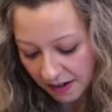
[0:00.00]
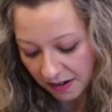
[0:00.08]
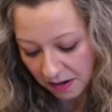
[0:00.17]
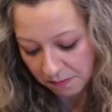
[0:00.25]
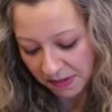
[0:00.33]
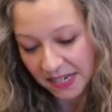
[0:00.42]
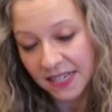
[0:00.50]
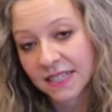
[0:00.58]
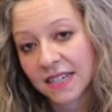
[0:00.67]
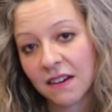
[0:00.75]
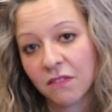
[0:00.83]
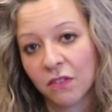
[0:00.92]
but he
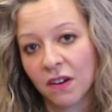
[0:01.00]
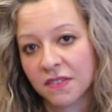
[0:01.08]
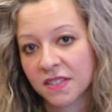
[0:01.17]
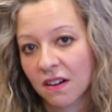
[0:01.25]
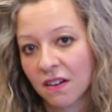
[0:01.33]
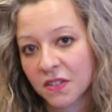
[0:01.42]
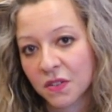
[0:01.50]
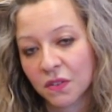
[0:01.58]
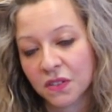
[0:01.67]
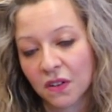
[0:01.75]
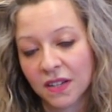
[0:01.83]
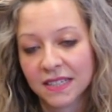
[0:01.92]
did have a rough start, so
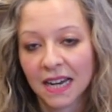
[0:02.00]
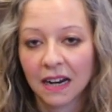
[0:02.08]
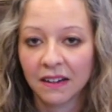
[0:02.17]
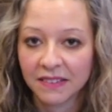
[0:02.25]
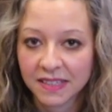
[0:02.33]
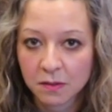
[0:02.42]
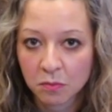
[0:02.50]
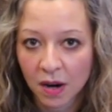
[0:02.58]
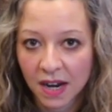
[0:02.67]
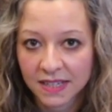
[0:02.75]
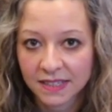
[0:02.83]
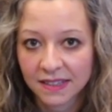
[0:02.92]
it's not entirely
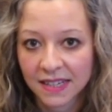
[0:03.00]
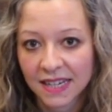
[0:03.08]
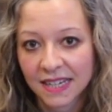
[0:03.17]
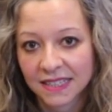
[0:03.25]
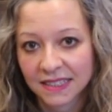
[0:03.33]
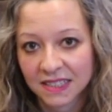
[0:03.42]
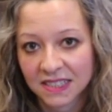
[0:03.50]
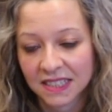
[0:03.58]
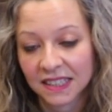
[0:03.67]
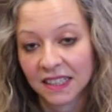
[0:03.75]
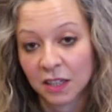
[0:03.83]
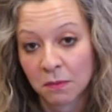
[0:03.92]
surprising that he's just
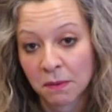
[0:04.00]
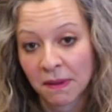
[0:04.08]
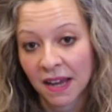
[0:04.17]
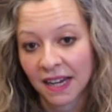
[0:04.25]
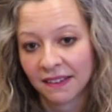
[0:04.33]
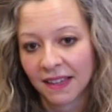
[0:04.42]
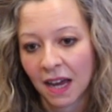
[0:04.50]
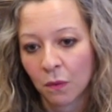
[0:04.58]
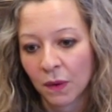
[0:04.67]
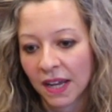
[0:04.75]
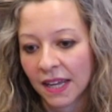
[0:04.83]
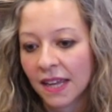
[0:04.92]
a little bit behind that
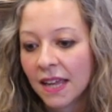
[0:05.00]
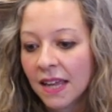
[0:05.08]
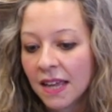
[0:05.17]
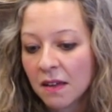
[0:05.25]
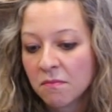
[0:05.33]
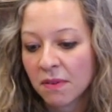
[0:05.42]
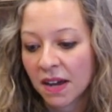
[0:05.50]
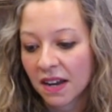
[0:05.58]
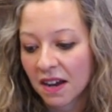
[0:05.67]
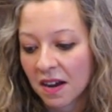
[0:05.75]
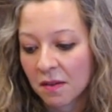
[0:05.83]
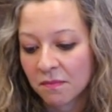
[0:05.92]
way.
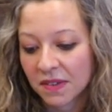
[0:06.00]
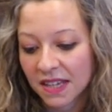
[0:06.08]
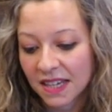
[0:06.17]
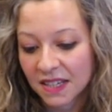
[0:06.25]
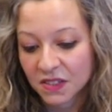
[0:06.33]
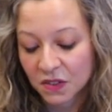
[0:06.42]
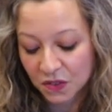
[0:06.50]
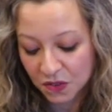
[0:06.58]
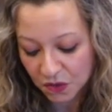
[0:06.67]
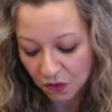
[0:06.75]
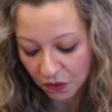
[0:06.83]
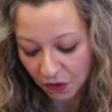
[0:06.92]
But he's doing
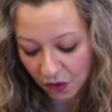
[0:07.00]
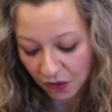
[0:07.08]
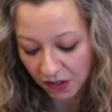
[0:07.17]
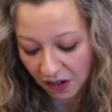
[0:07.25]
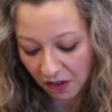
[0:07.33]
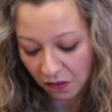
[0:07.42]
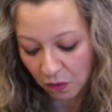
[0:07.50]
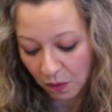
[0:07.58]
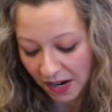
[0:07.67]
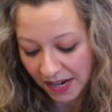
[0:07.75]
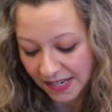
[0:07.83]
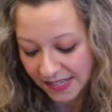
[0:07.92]
so good
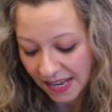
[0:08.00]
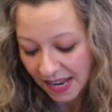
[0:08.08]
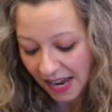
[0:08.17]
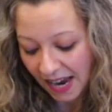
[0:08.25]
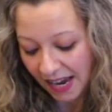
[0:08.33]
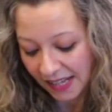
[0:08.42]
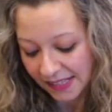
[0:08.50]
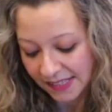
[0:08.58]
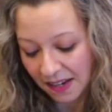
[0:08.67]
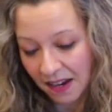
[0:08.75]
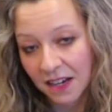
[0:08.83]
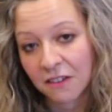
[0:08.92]
otherwise, and
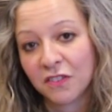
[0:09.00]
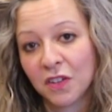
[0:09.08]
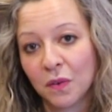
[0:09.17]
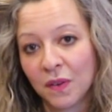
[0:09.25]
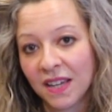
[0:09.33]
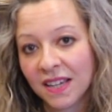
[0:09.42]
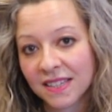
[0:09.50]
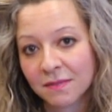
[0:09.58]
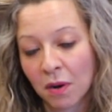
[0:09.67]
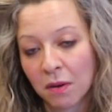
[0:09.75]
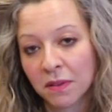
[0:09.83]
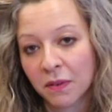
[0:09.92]
in a few weeks,
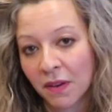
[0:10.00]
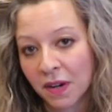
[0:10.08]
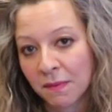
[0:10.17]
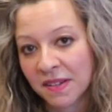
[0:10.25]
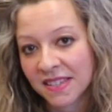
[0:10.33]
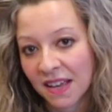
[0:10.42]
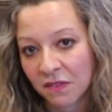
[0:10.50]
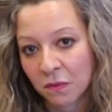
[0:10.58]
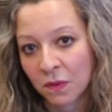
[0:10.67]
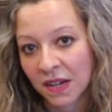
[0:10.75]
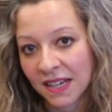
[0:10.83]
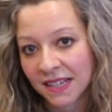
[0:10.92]
probably around about
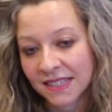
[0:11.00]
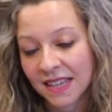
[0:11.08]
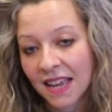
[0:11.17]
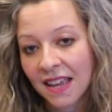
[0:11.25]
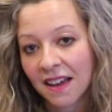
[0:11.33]
7 weeks,